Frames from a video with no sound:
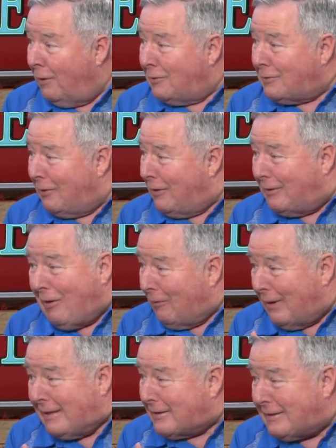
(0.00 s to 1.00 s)
So you
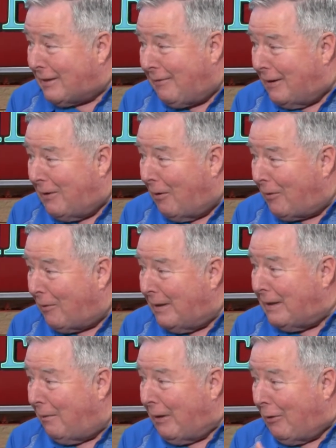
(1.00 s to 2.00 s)
don't necessarily know they're in
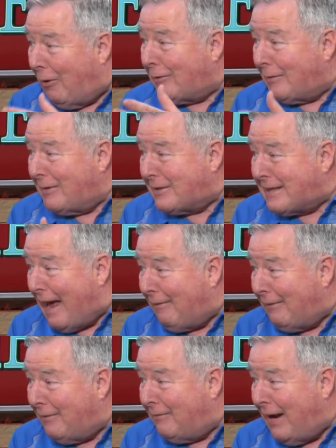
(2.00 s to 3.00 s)
there. We call them the
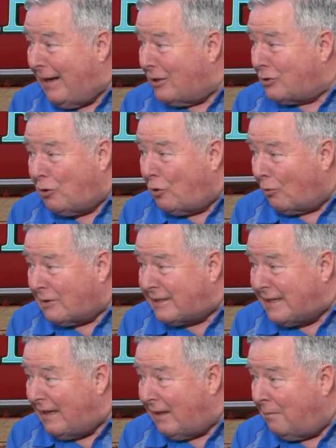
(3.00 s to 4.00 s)
silent invaders. You don't
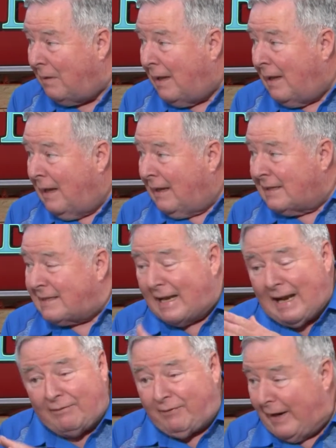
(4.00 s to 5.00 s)
see them because they're
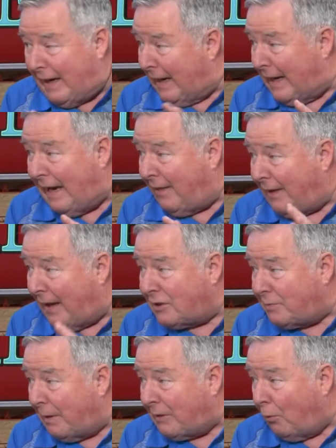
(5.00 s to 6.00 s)
not feeding on anything
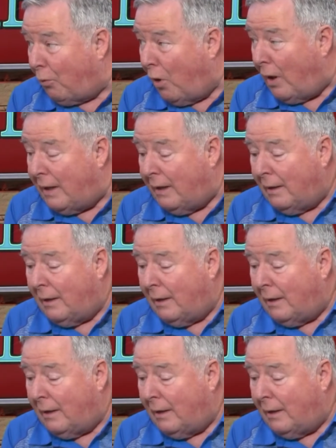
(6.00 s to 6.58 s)
else but the wood.